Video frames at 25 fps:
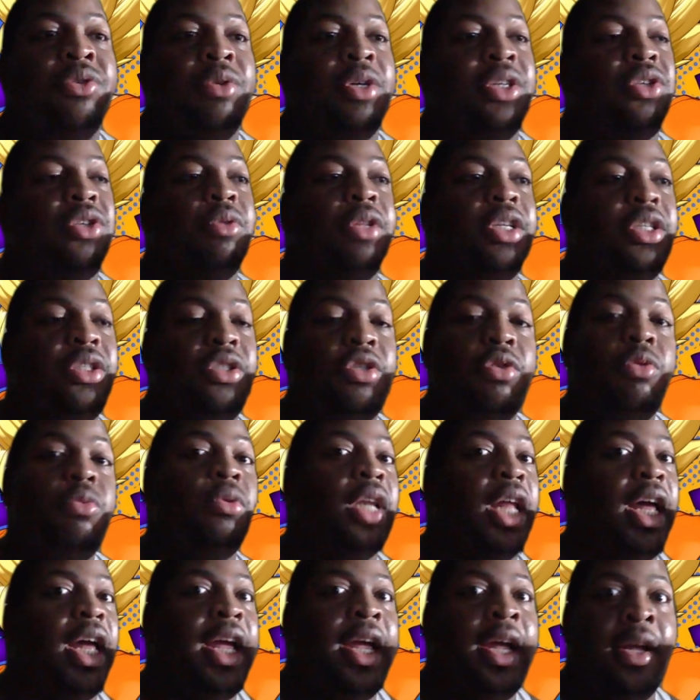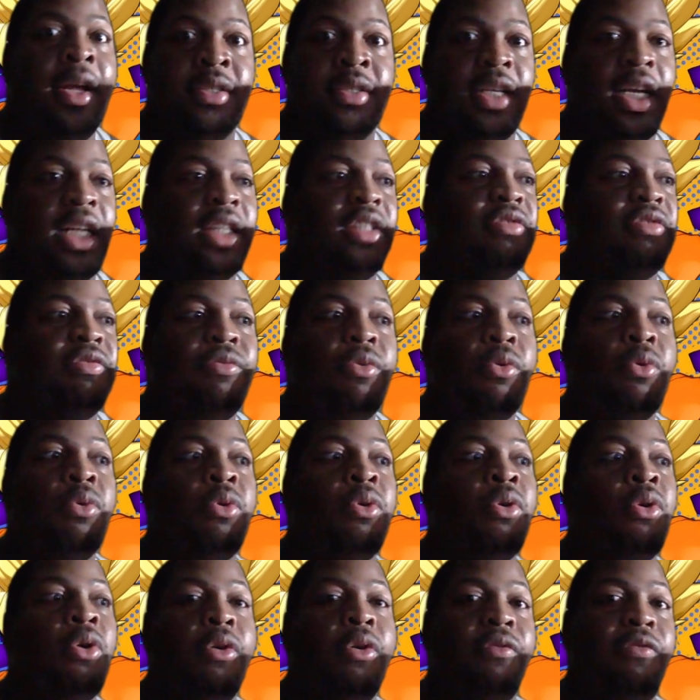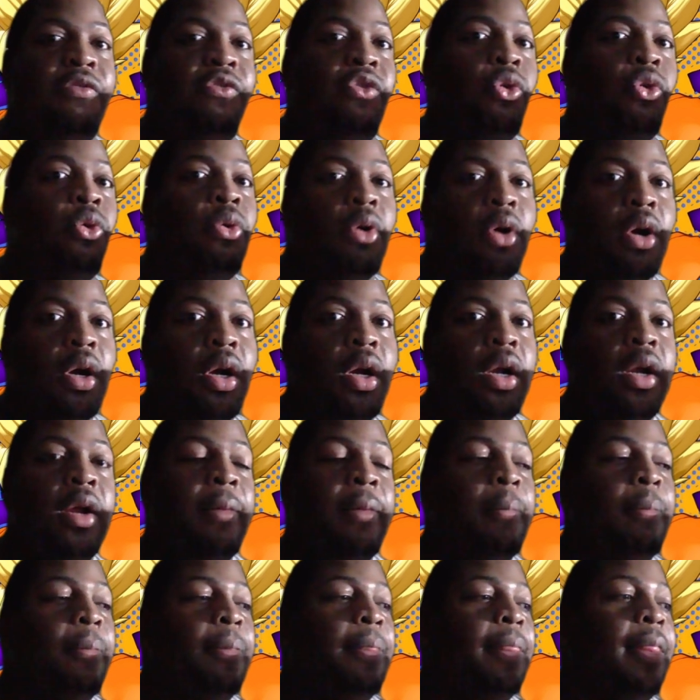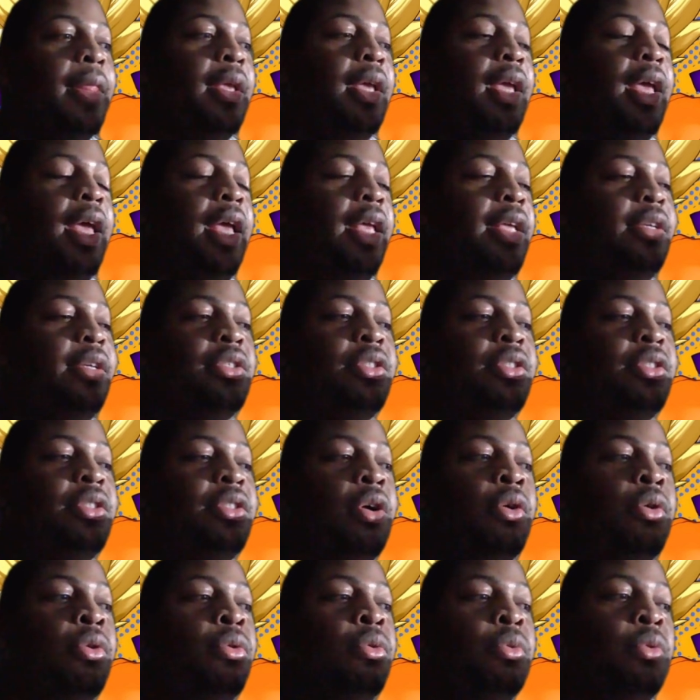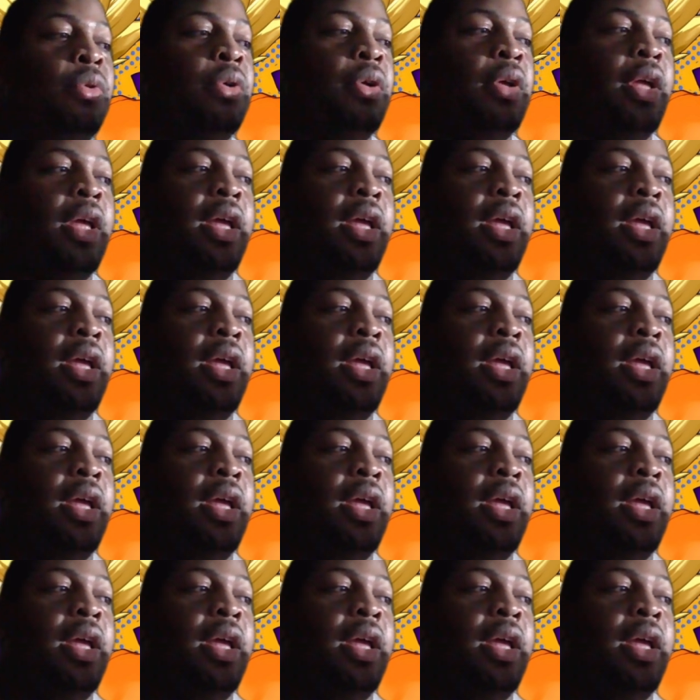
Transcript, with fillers: you, it's only two lanes. It's four on four. So